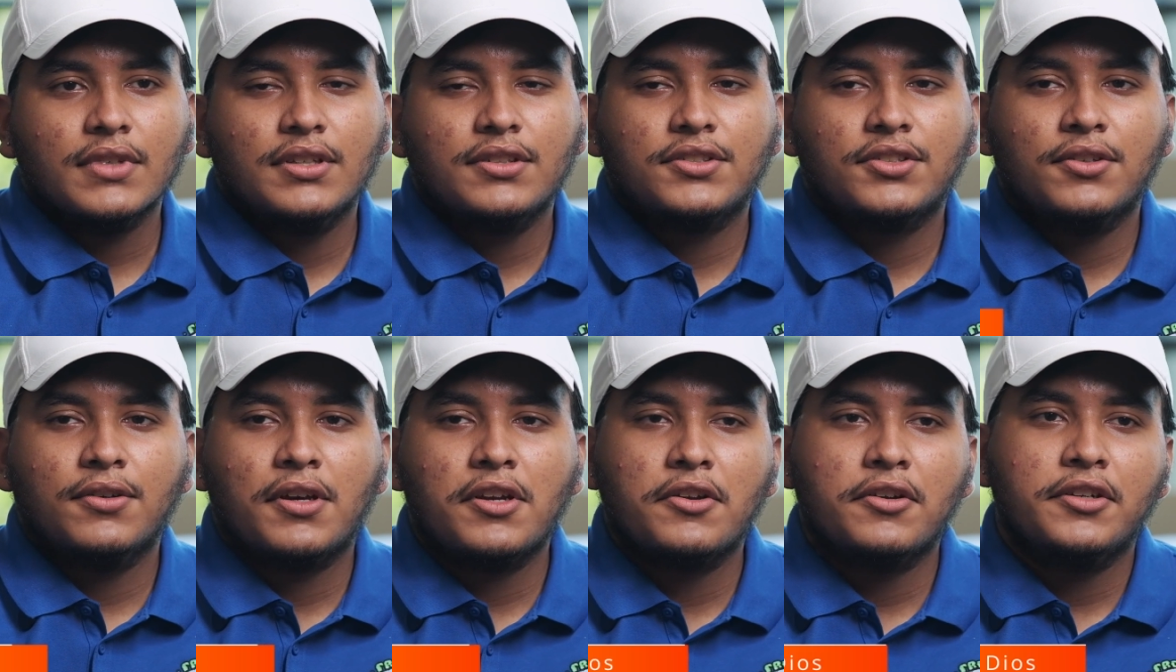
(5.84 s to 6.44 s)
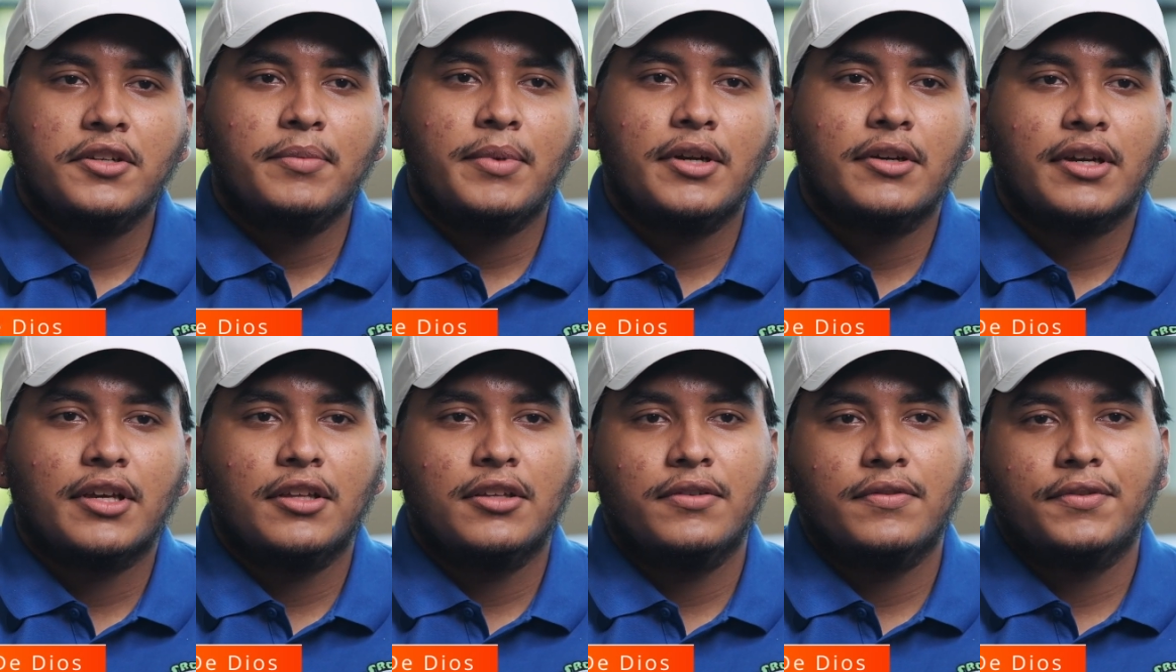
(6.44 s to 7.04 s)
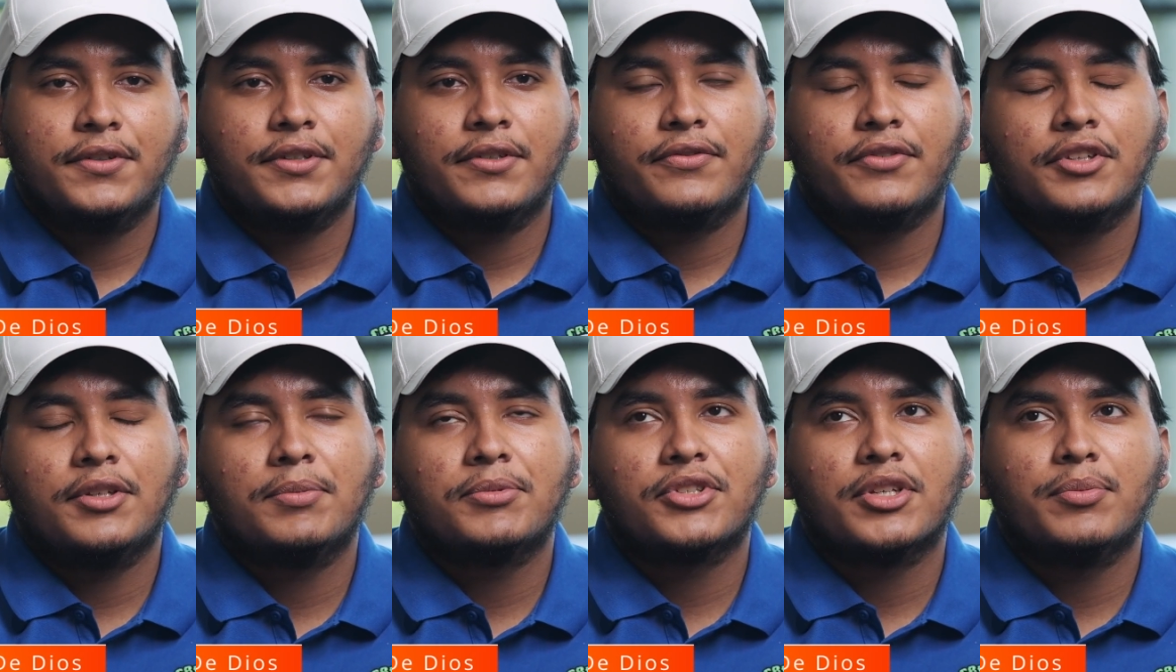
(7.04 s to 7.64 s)
So I heard about California
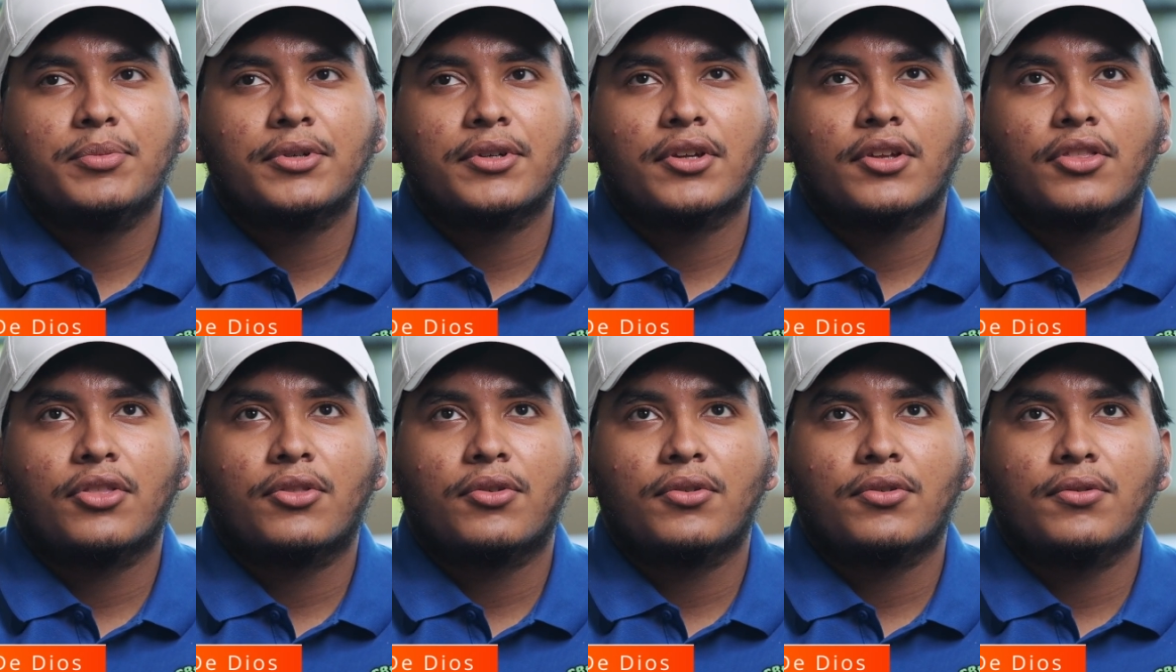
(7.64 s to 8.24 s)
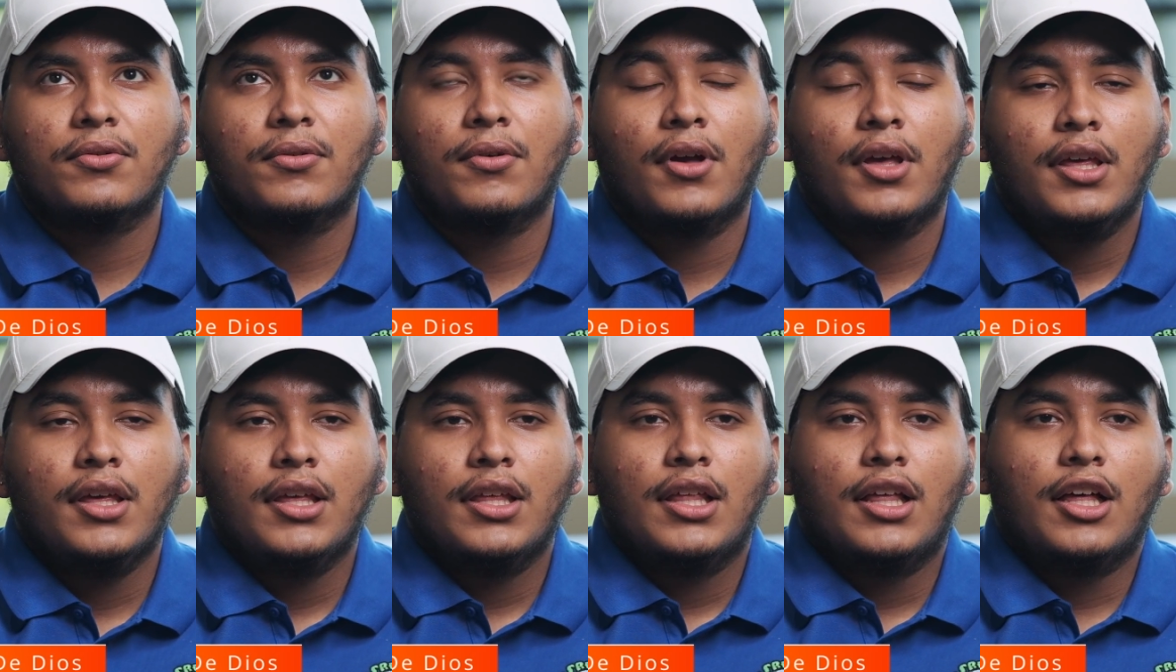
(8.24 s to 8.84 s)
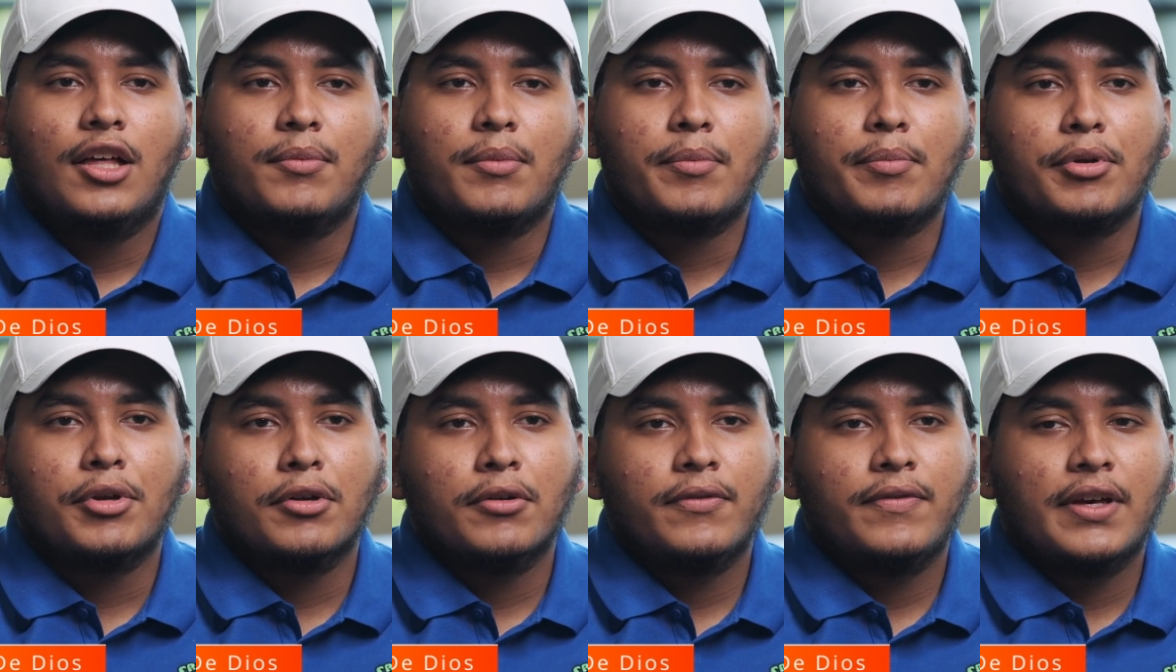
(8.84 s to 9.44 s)
Freedom Summer through
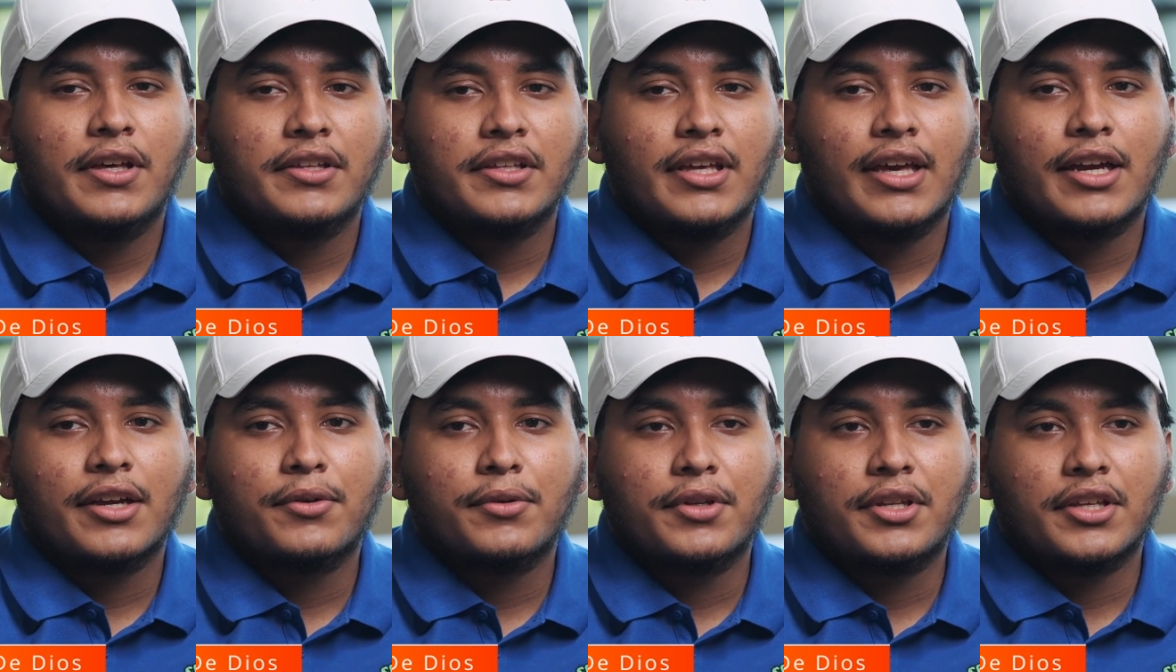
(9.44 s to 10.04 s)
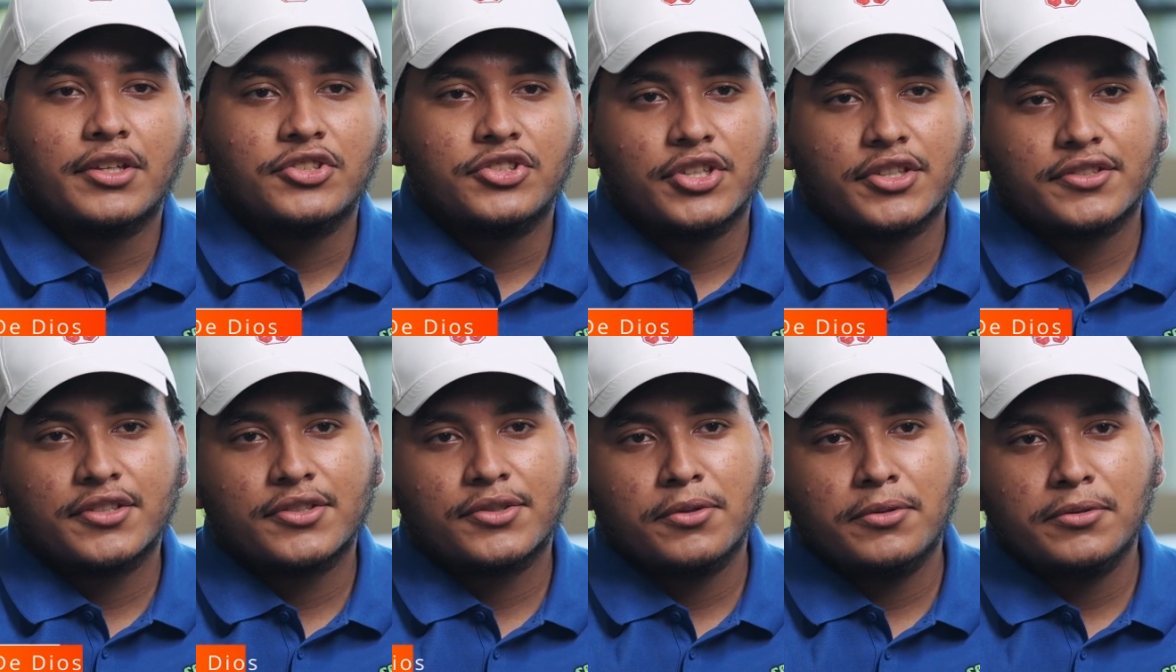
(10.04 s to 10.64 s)
Imperial Valley Equity and Justice